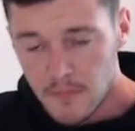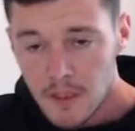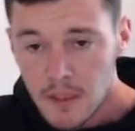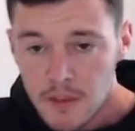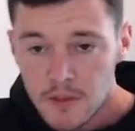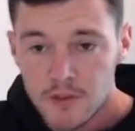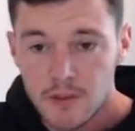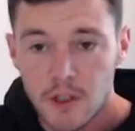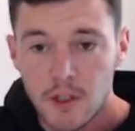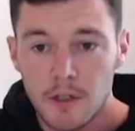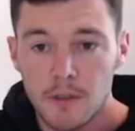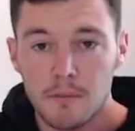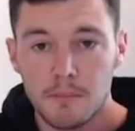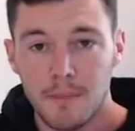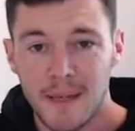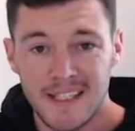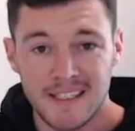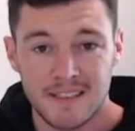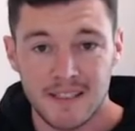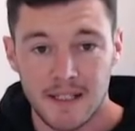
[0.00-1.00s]
so
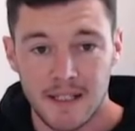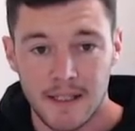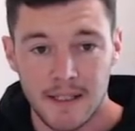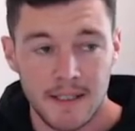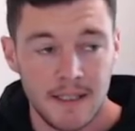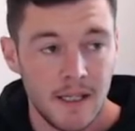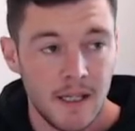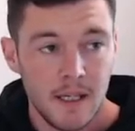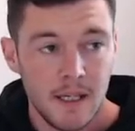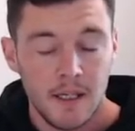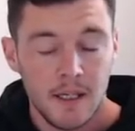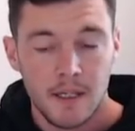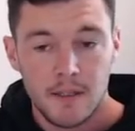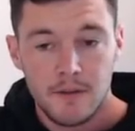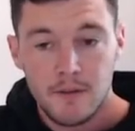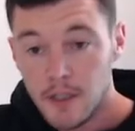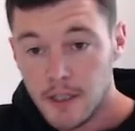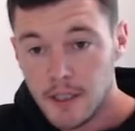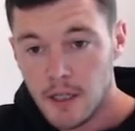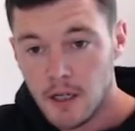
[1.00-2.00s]
basically,
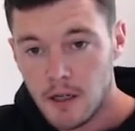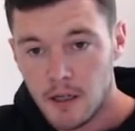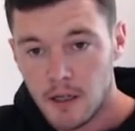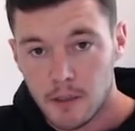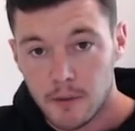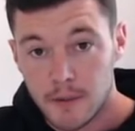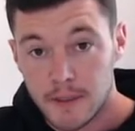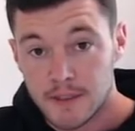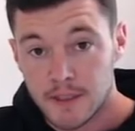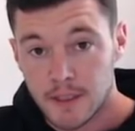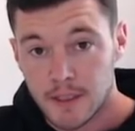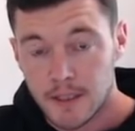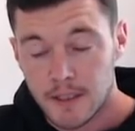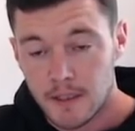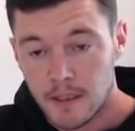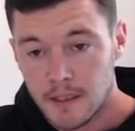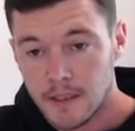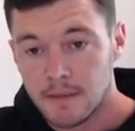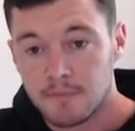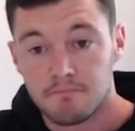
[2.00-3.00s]
none of your Harlequins are going to
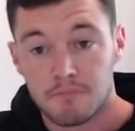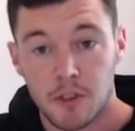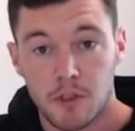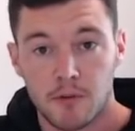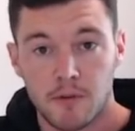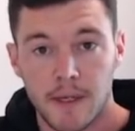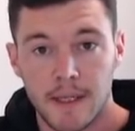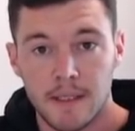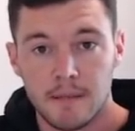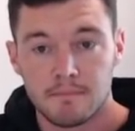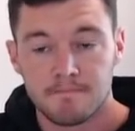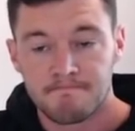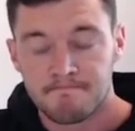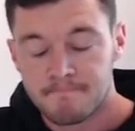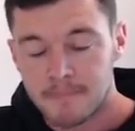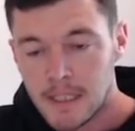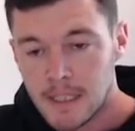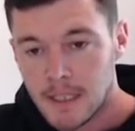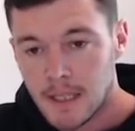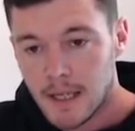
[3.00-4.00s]
die, great,
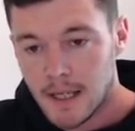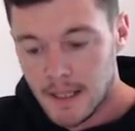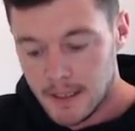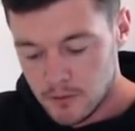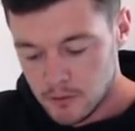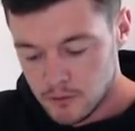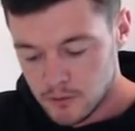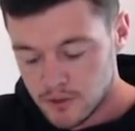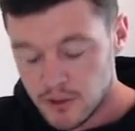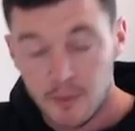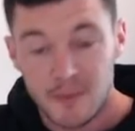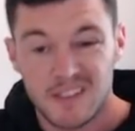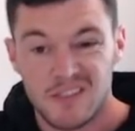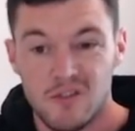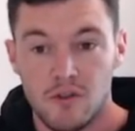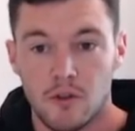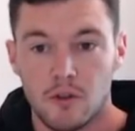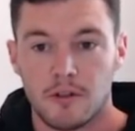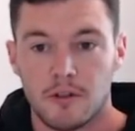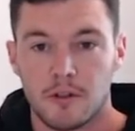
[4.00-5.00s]
and also it's
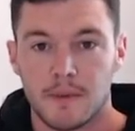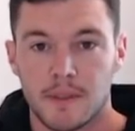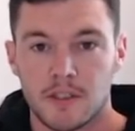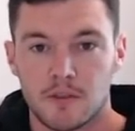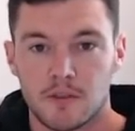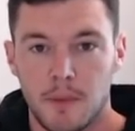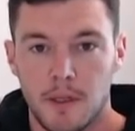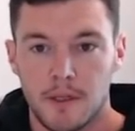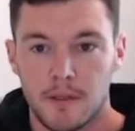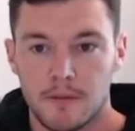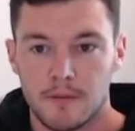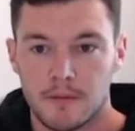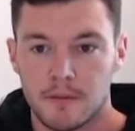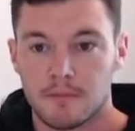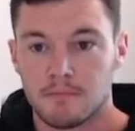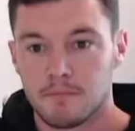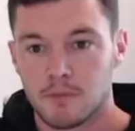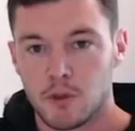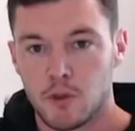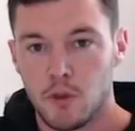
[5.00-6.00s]
not going to explode.
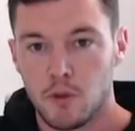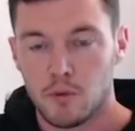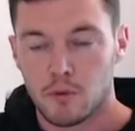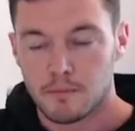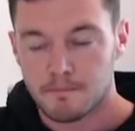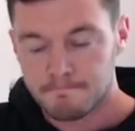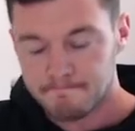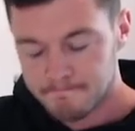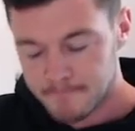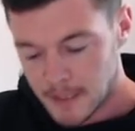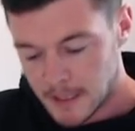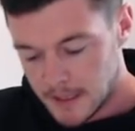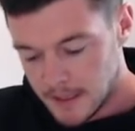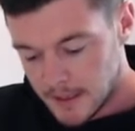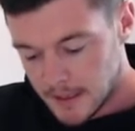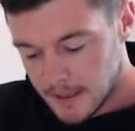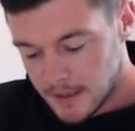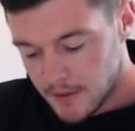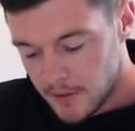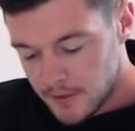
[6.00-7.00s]
Cool.
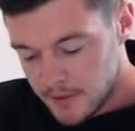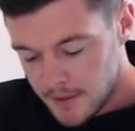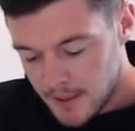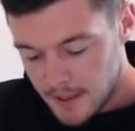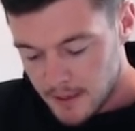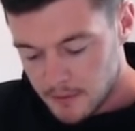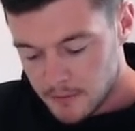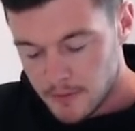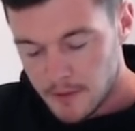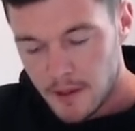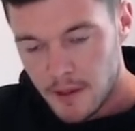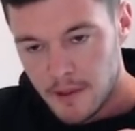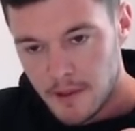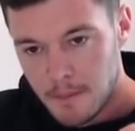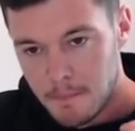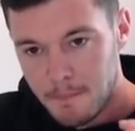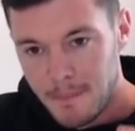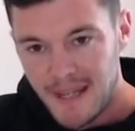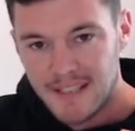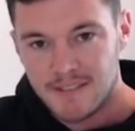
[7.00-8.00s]
Now, the
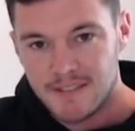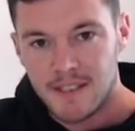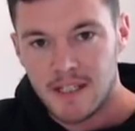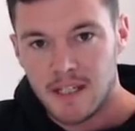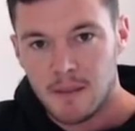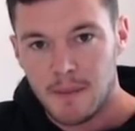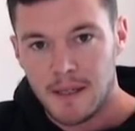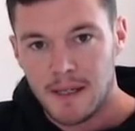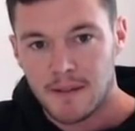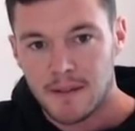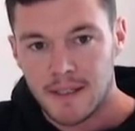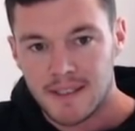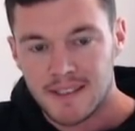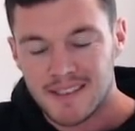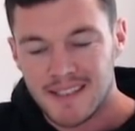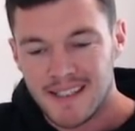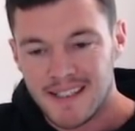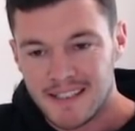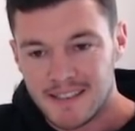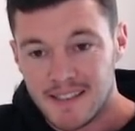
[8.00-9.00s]
best thing about this
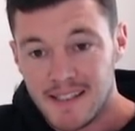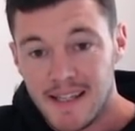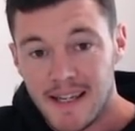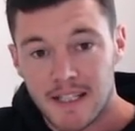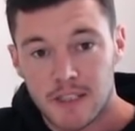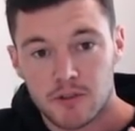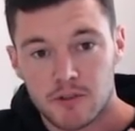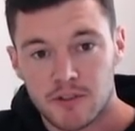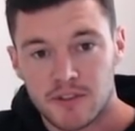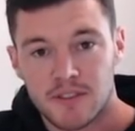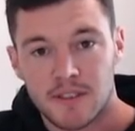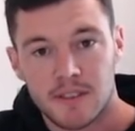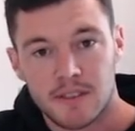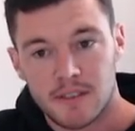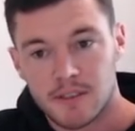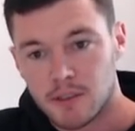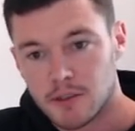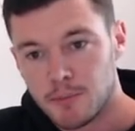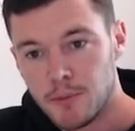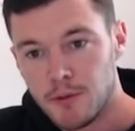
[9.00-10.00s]
is the extra
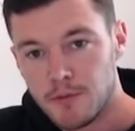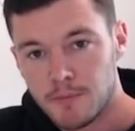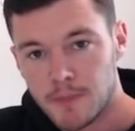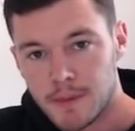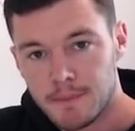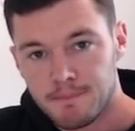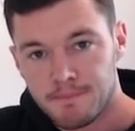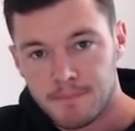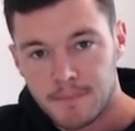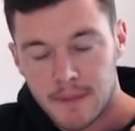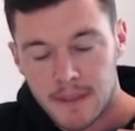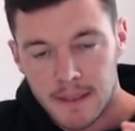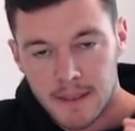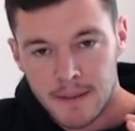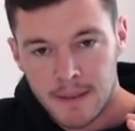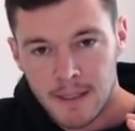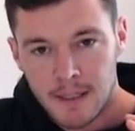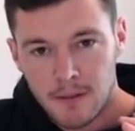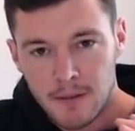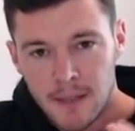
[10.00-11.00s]
6-inch movement. Now,